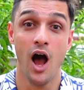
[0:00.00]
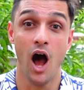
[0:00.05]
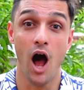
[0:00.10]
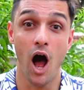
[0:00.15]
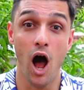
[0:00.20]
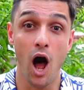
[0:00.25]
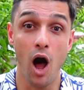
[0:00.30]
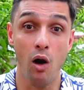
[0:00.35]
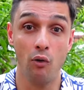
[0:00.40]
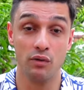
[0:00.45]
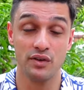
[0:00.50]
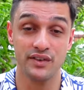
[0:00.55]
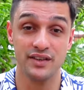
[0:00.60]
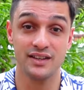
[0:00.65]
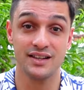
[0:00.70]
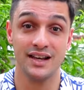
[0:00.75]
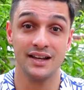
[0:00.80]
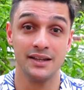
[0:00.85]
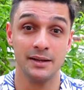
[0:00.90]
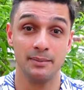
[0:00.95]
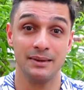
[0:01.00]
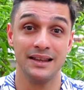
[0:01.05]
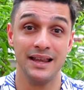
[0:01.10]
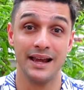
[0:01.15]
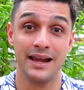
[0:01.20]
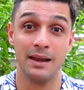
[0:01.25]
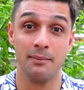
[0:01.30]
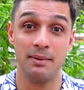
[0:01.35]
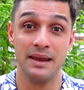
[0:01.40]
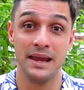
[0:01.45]
how is it going to be
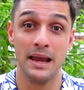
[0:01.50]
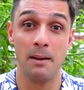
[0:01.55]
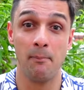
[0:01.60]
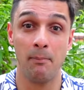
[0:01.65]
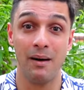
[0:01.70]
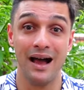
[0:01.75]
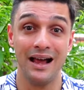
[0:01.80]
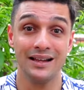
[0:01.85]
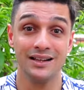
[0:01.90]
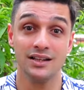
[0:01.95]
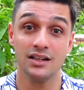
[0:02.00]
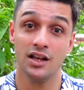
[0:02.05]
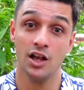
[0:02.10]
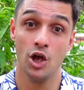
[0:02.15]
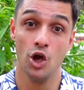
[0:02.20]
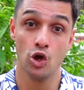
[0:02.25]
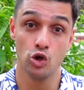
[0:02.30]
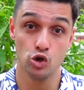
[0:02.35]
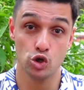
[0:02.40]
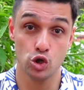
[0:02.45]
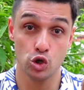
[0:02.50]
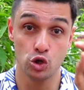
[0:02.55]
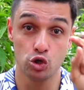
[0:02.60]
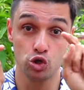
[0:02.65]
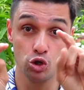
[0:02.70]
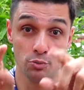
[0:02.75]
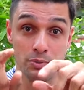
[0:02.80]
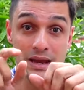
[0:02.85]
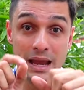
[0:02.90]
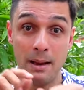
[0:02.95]
like being a pilot? Should
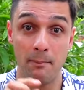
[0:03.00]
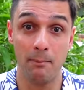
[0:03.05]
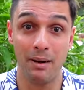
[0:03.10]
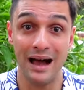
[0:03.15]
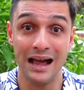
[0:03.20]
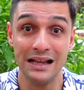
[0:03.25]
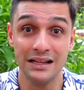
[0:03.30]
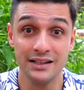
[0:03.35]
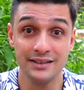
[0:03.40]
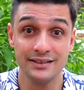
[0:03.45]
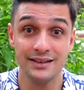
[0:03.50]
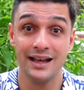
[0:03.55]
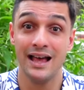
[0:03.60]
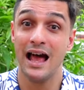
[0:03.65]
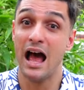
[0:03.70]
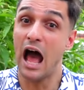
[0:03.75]
you be a pilot?